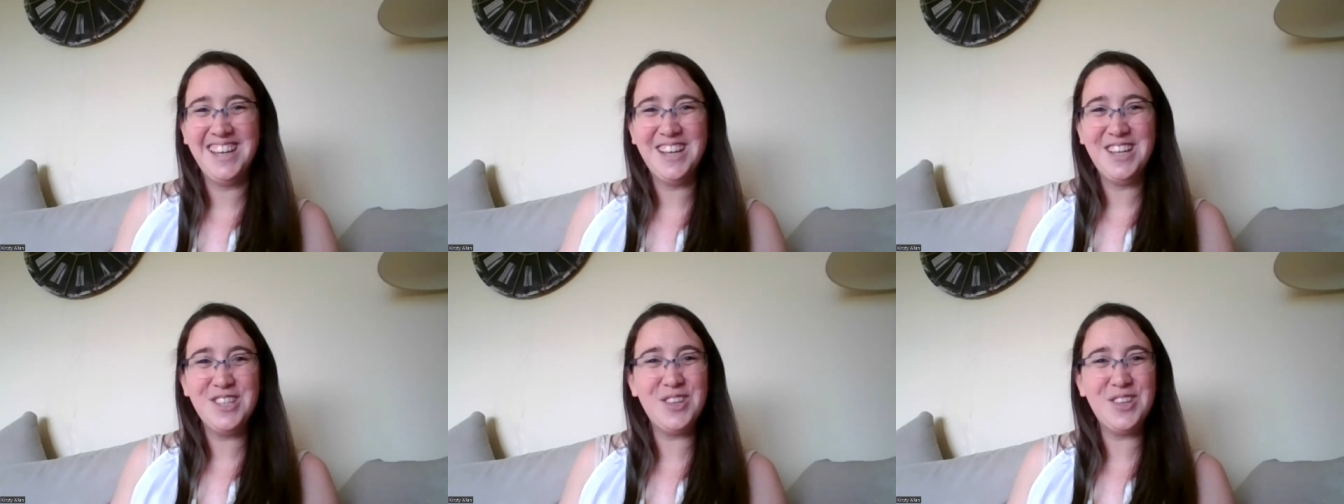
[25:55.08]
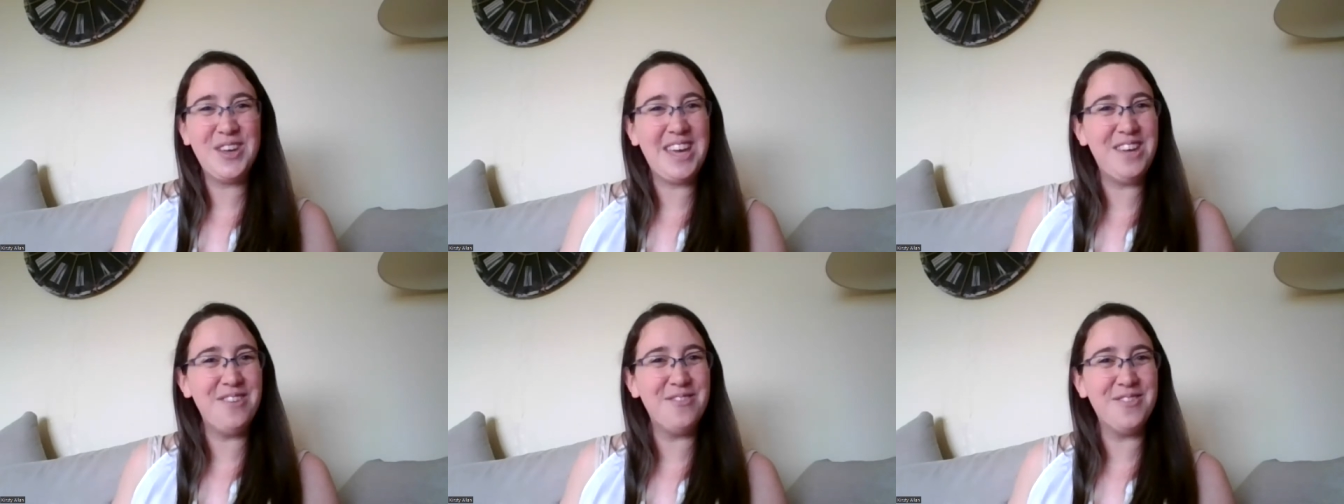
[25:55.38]
So
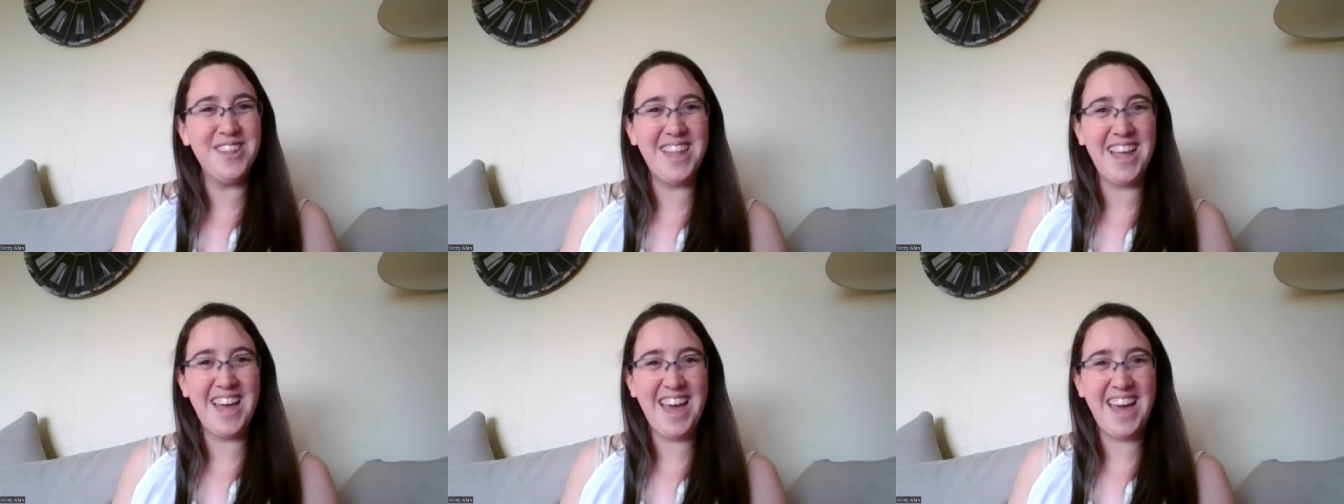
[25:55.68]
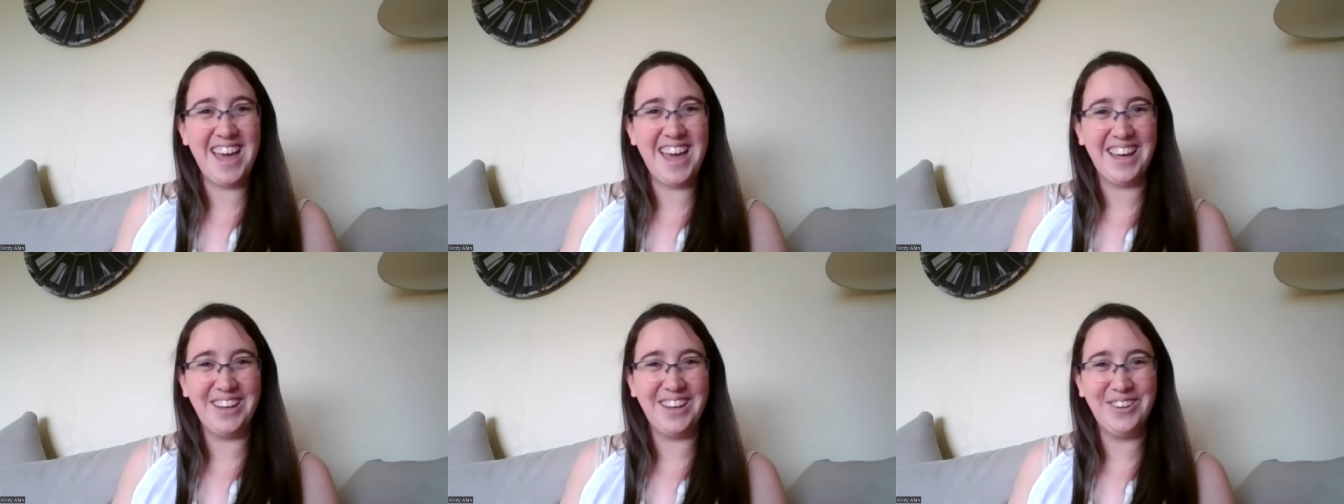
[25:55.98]
even
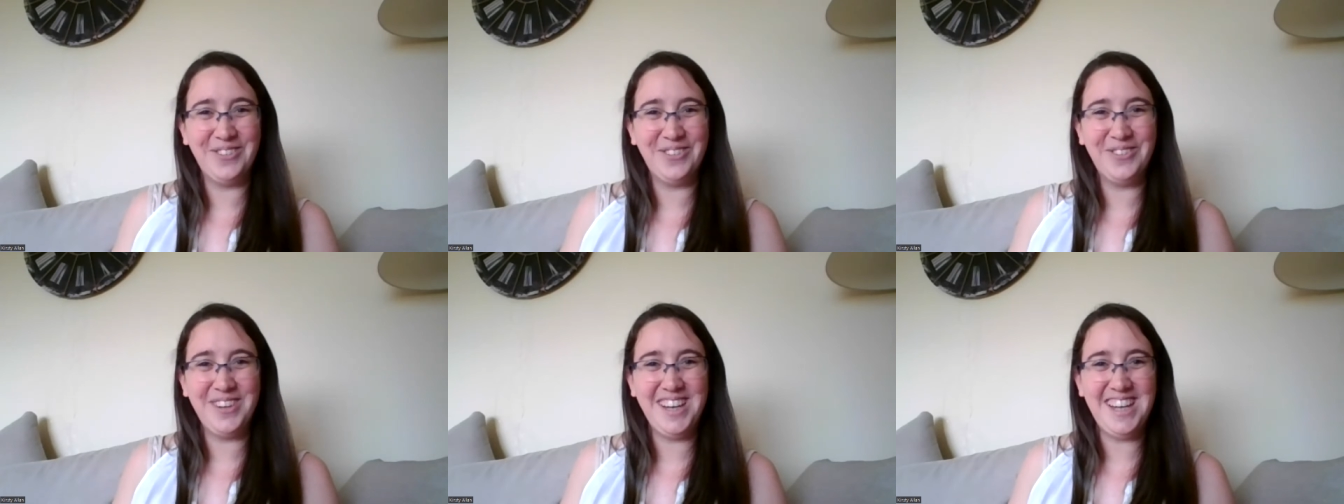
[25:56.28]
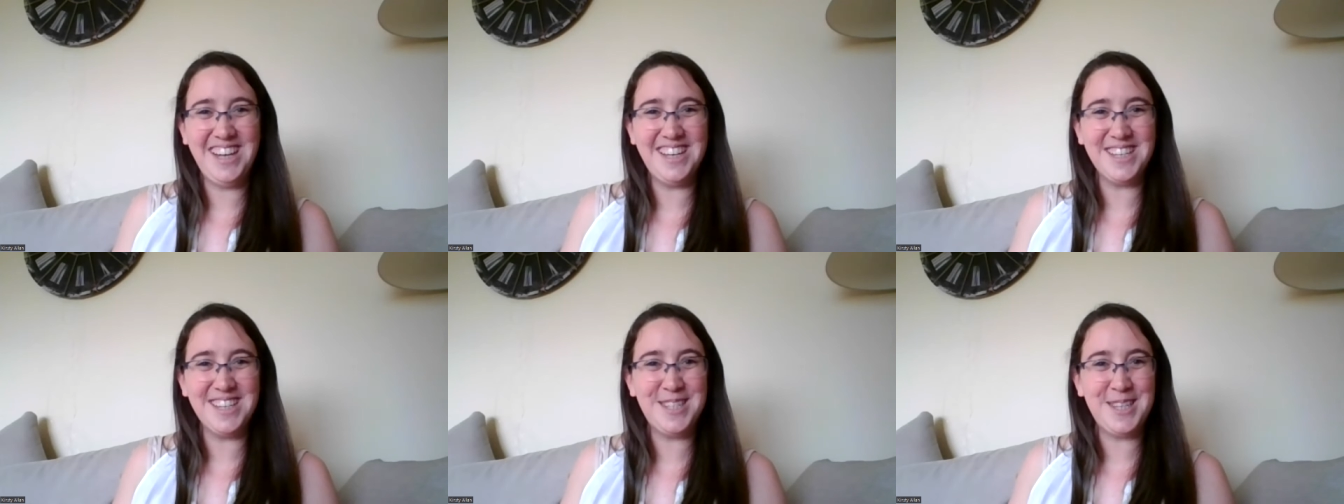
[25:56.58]
there, we
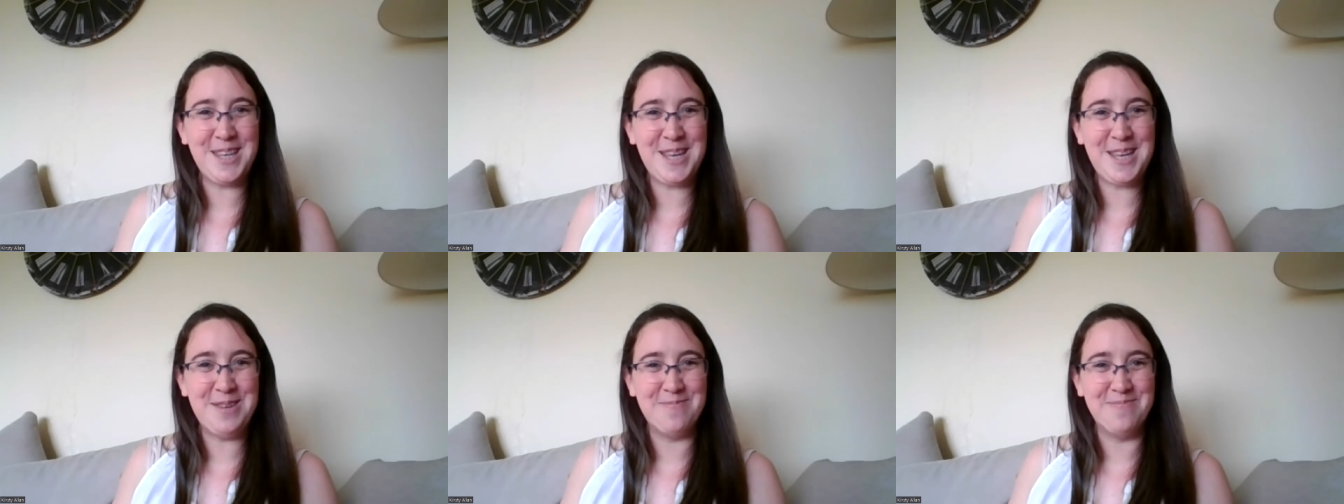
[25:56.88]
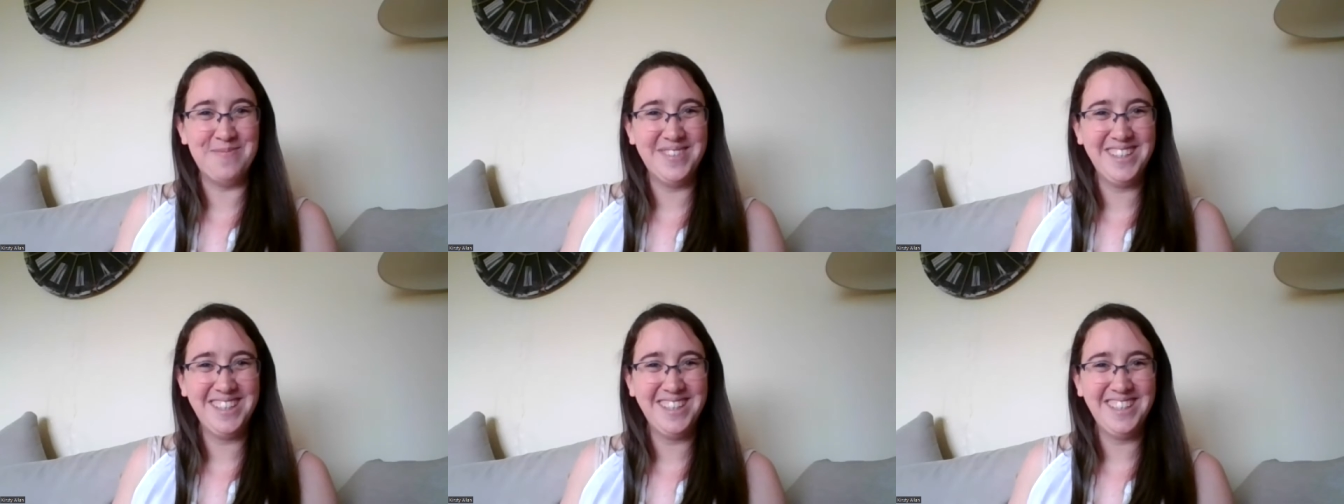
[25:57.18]
need a
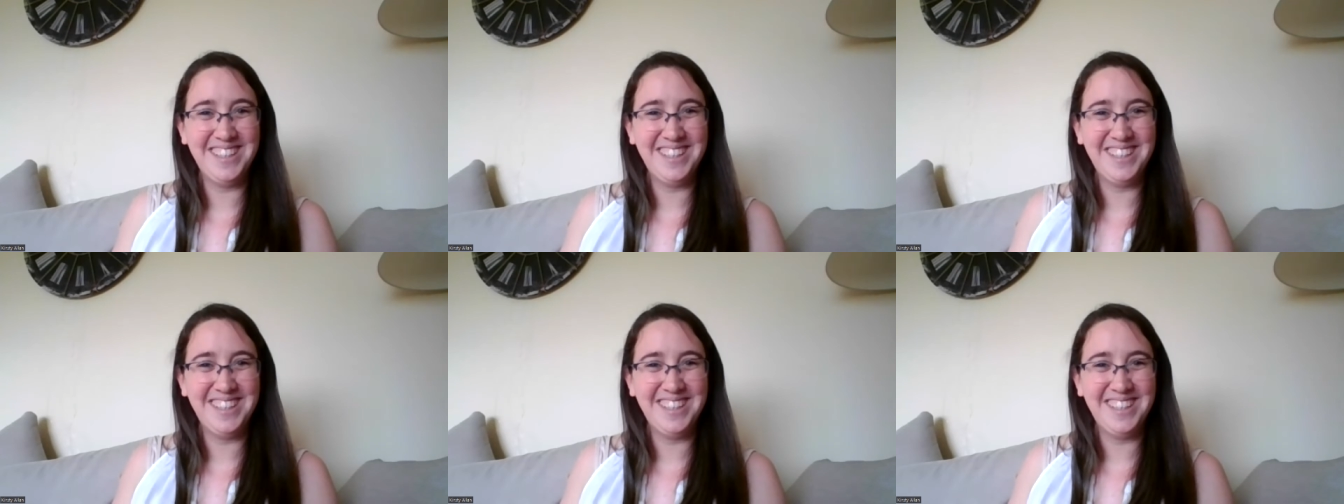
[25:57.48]
team.